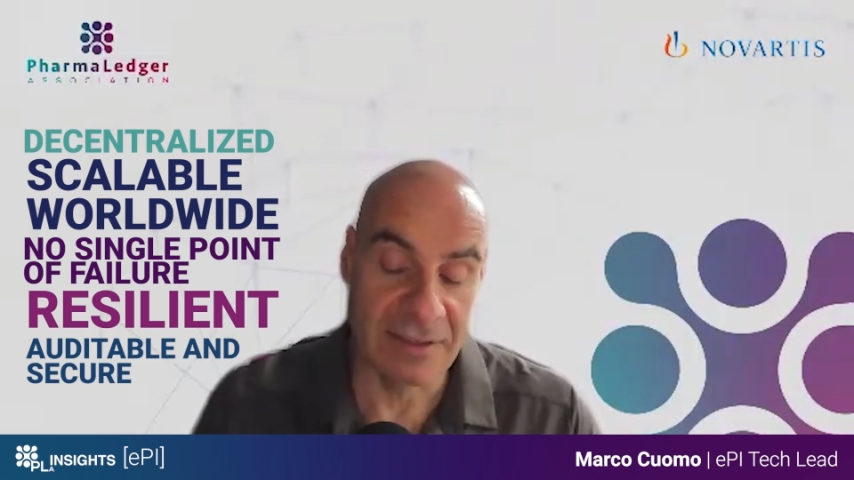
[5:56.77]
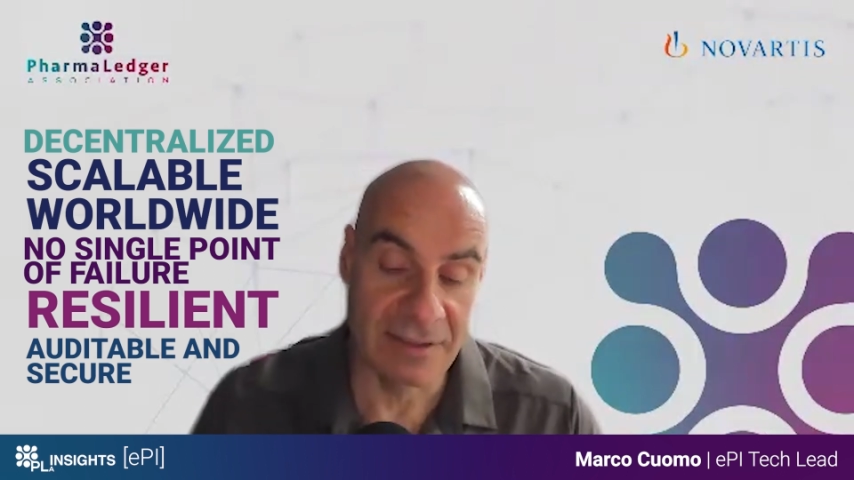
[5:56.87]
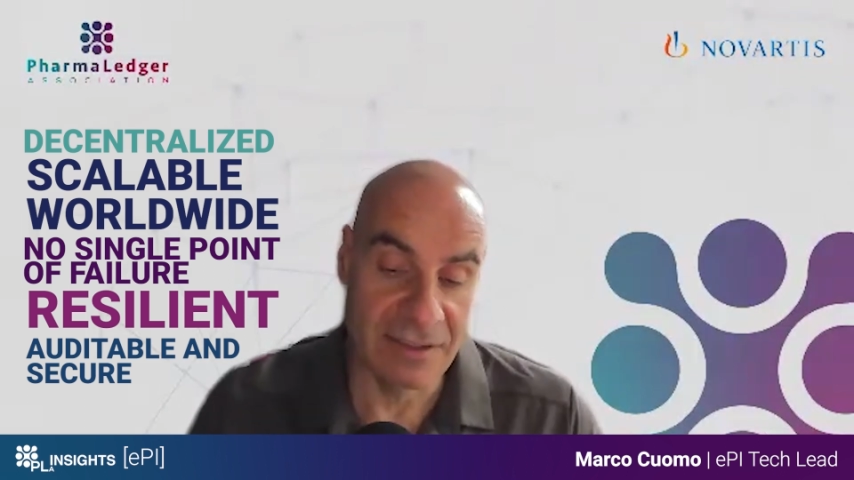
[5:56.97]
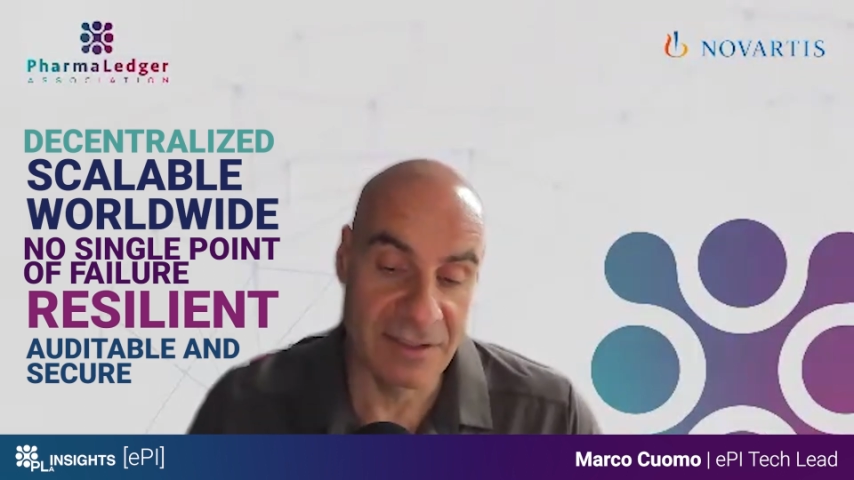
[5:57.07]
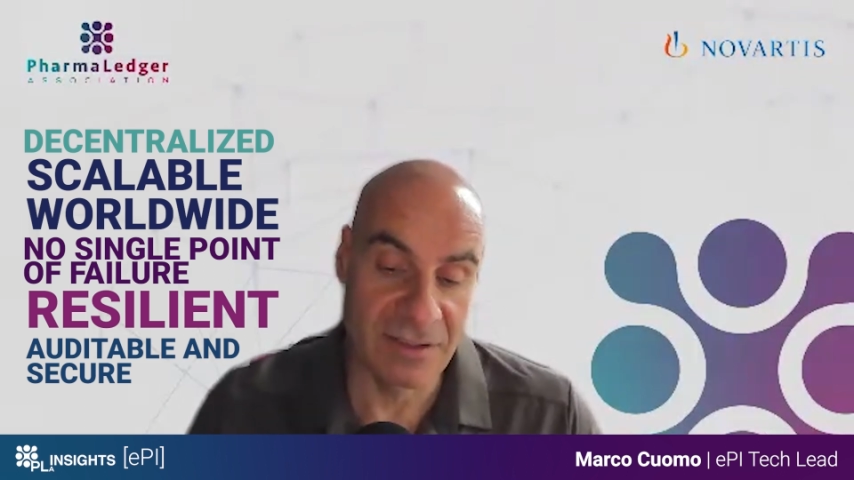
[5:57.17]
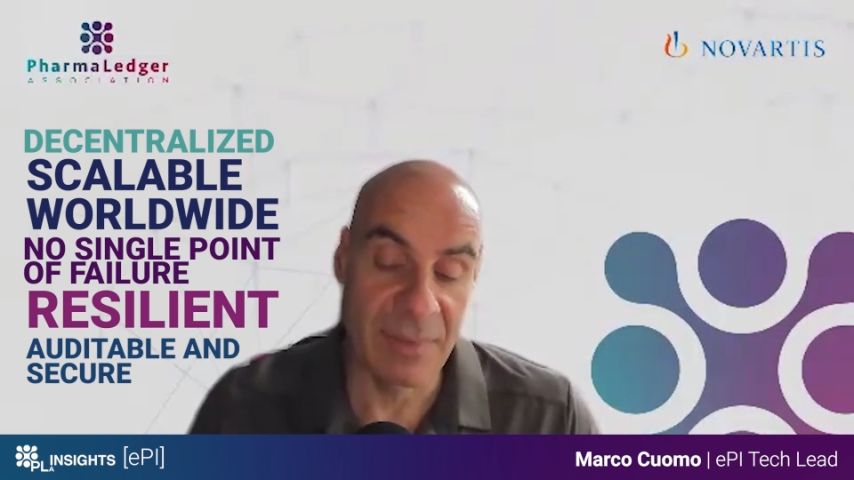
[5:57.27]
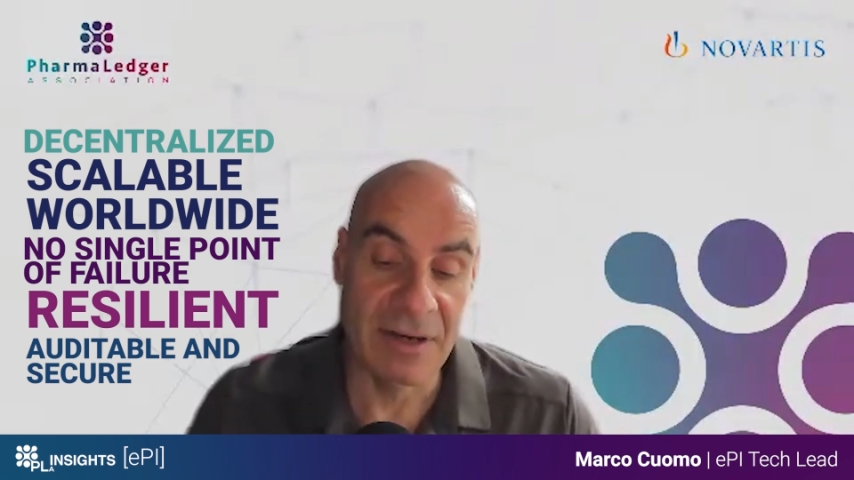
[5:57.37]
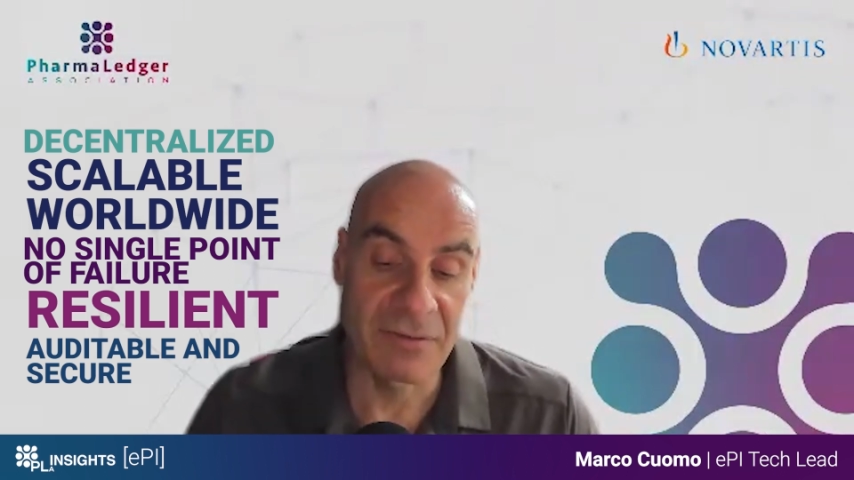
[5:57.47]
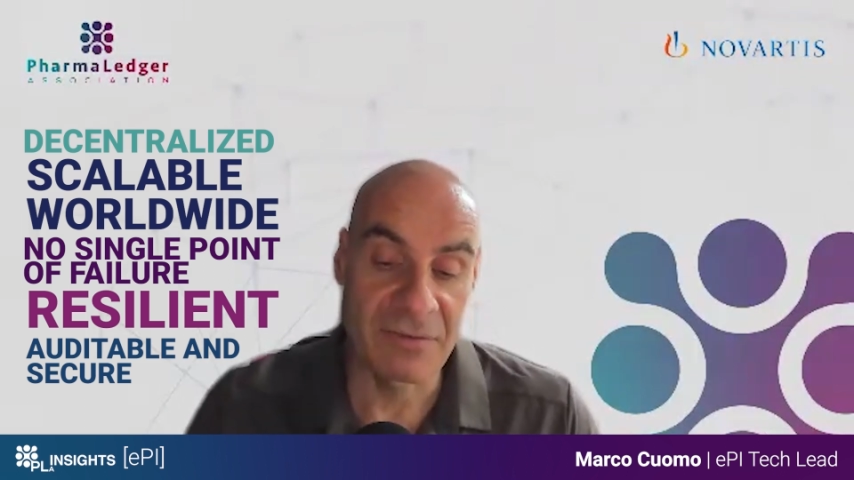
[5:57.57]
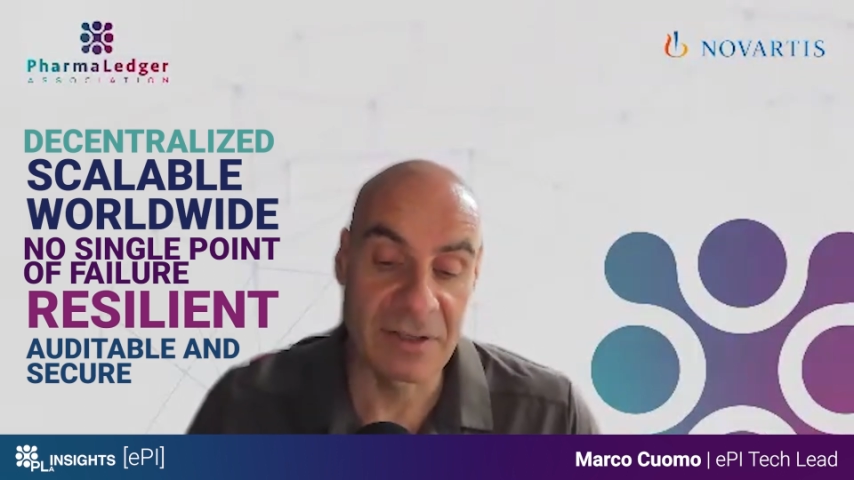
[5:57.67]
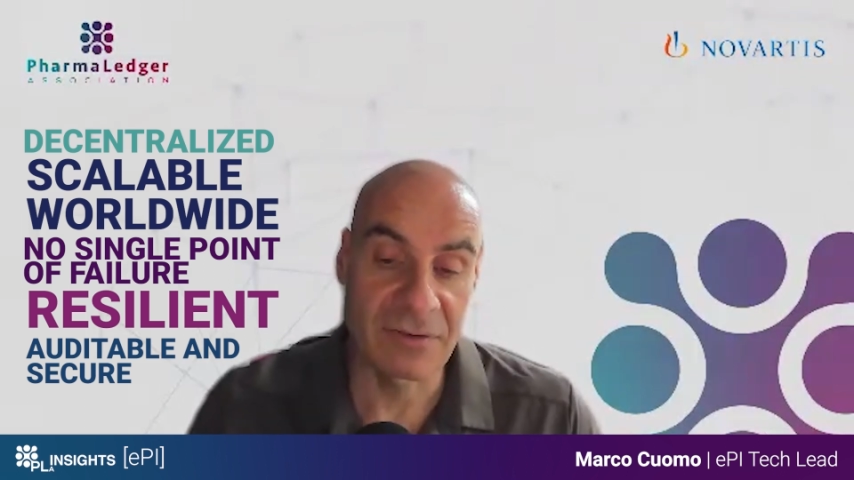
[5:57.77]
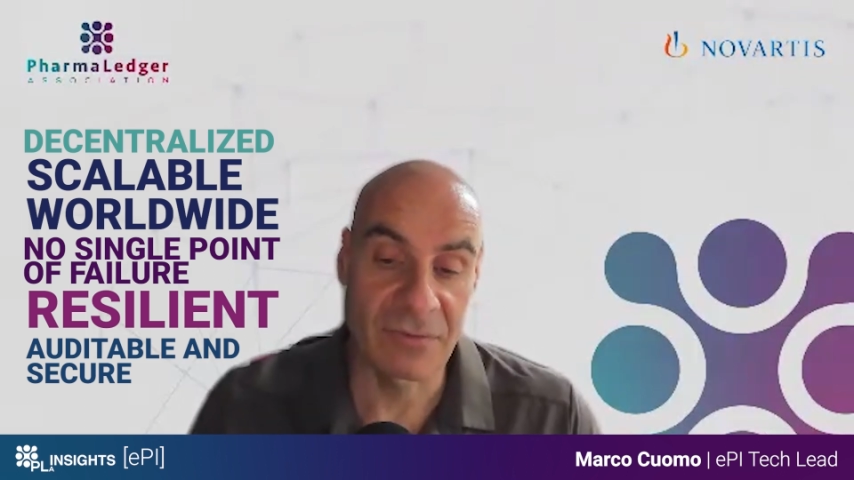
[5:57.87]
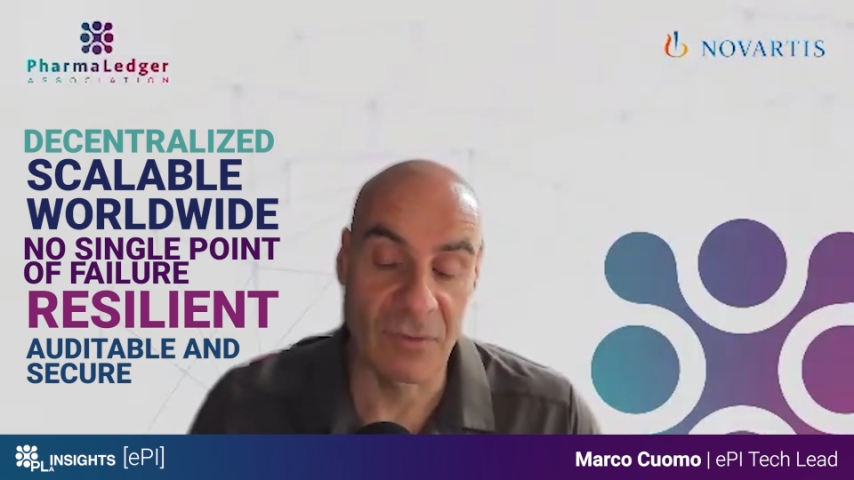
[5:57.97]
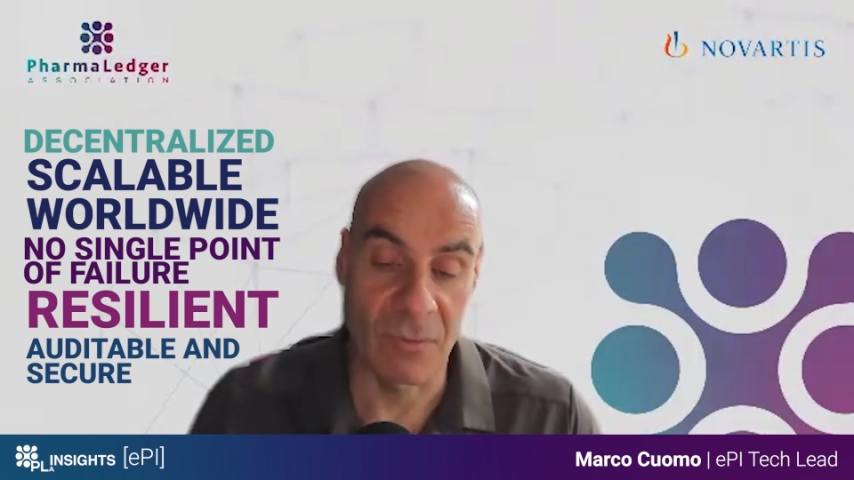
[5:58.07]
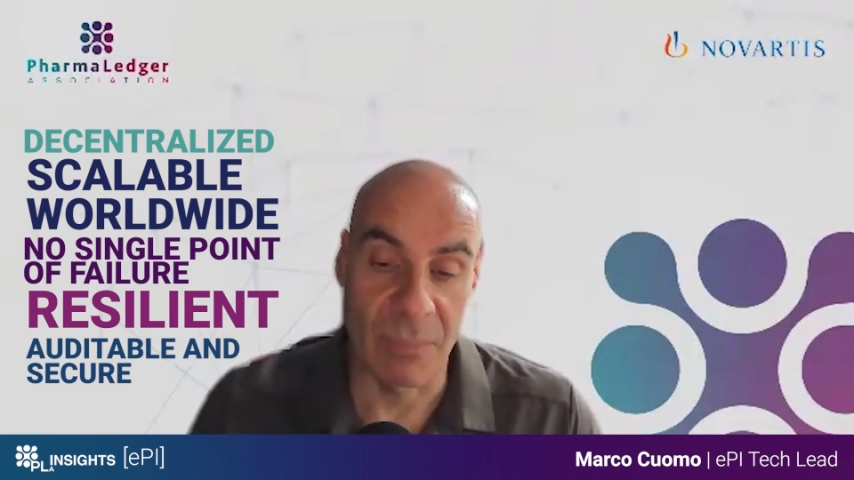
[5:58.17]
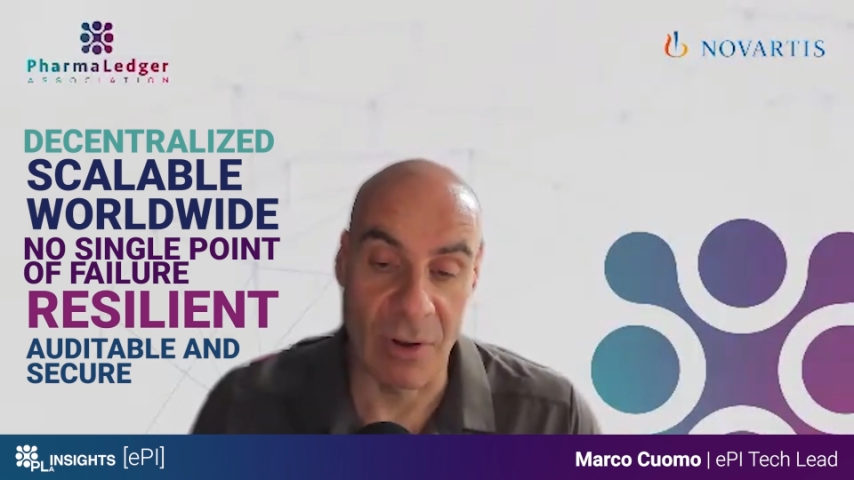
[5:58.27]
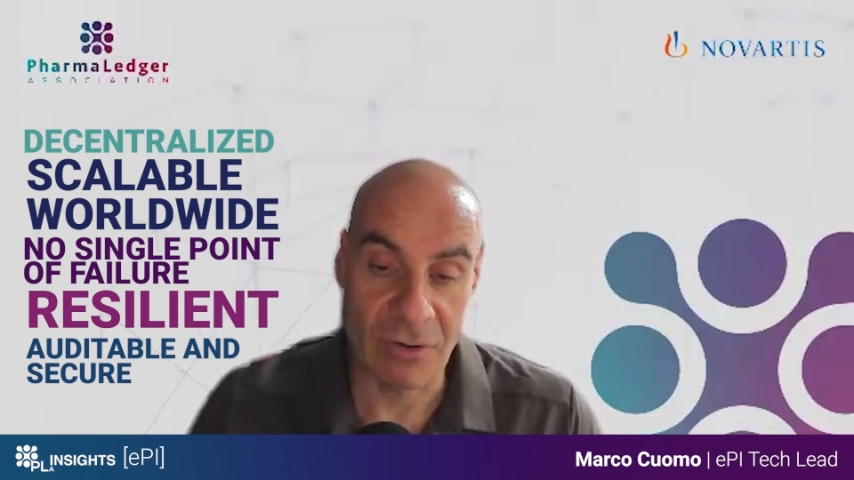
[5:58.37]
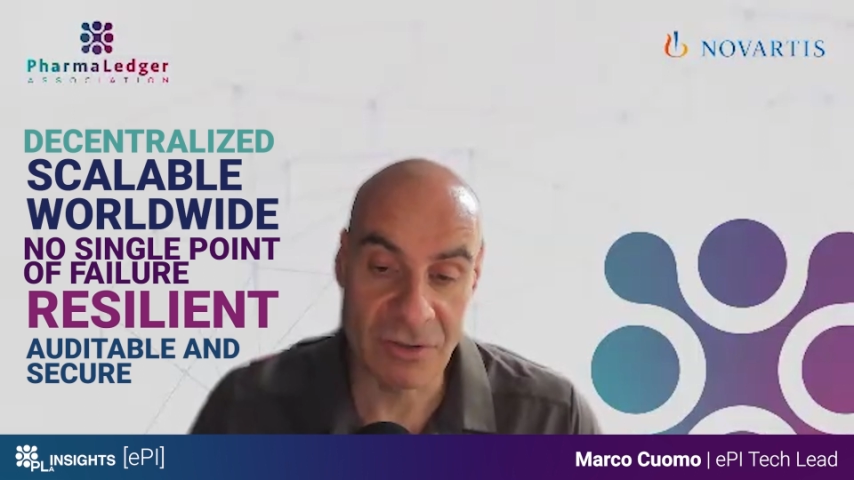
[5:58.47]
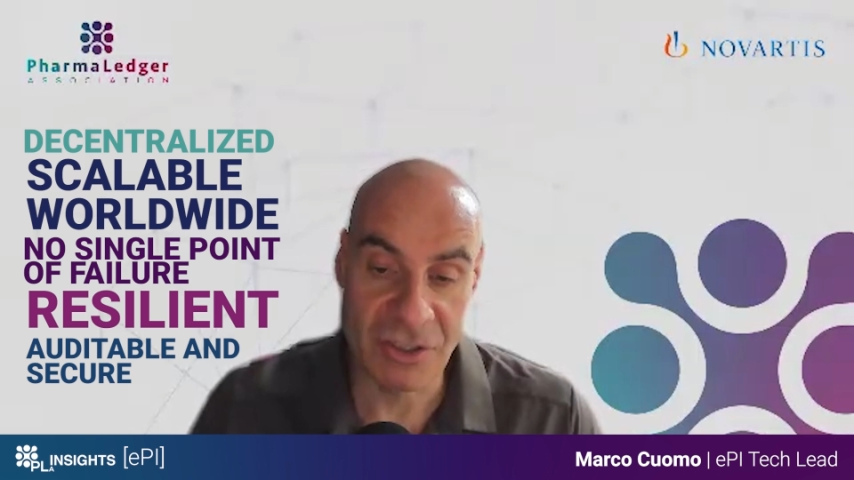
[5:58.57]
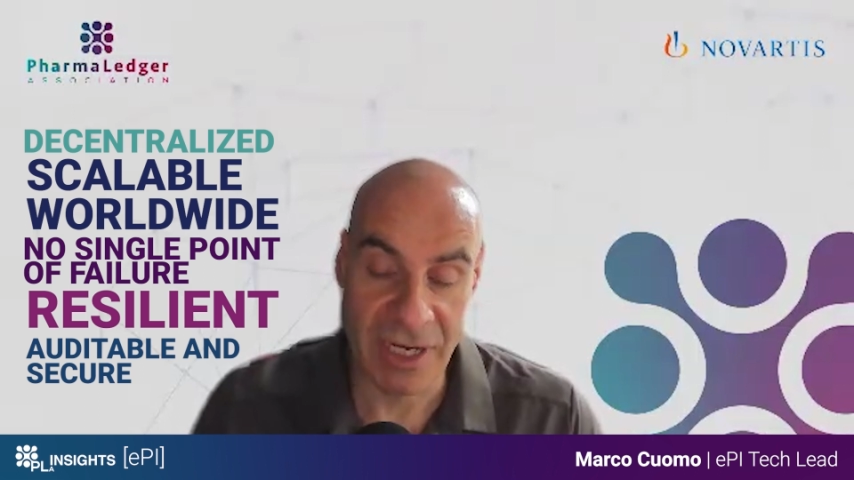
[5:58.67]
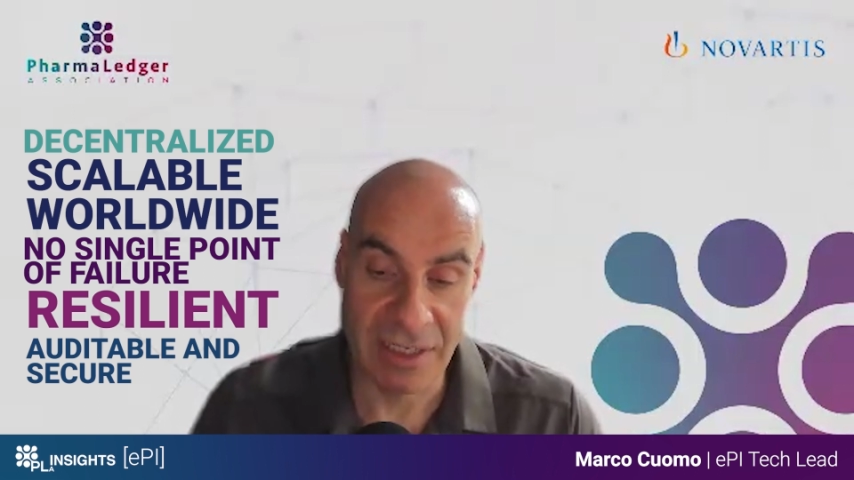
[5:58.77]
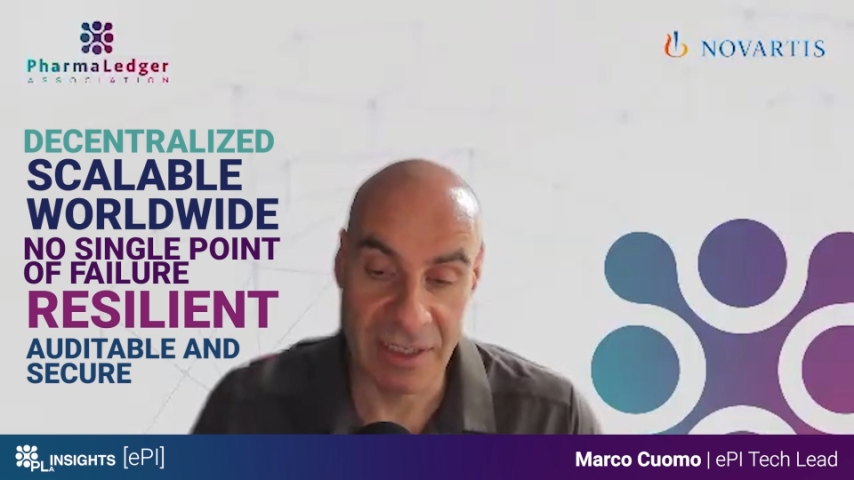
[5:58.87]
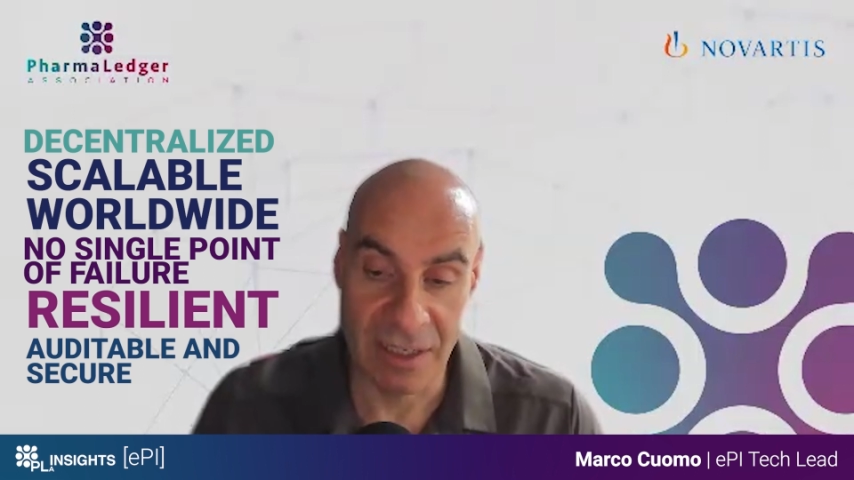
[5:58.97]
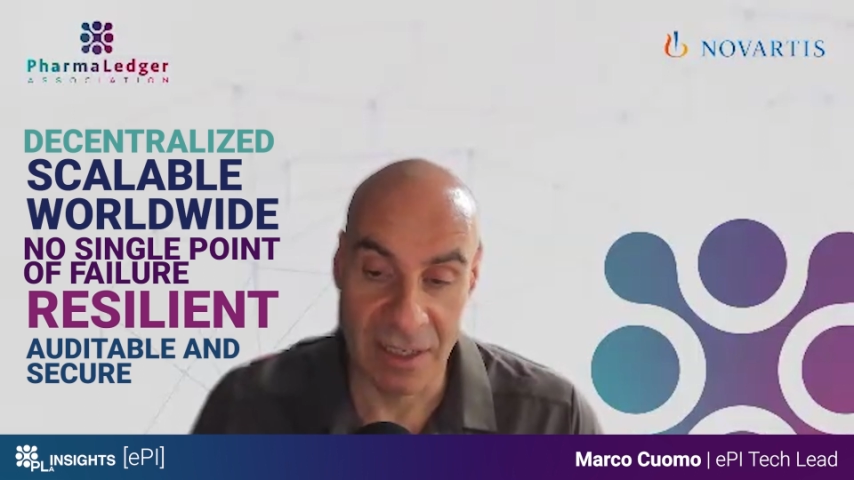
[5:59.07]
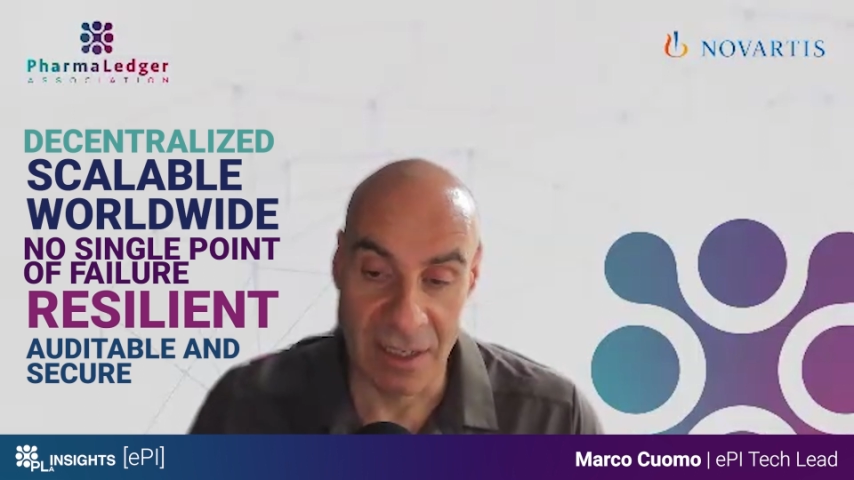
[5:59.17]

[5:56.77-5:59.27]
and this is a benefit from blockchain